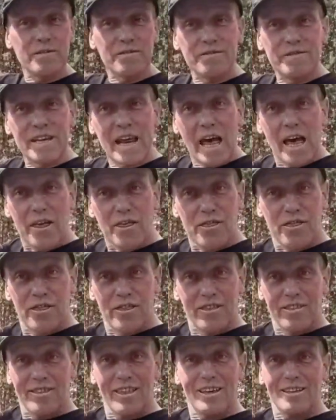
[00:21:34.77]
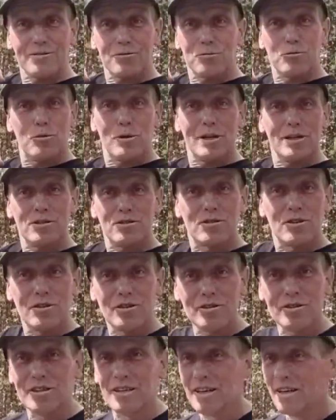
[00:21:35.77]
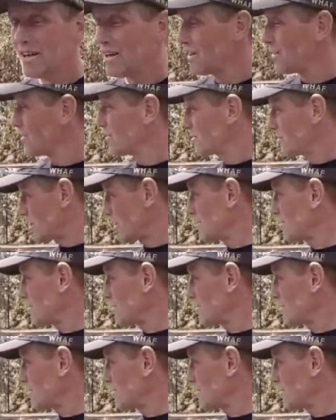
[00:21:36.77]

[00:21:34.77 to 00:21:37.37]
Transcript: of death. That's always good. So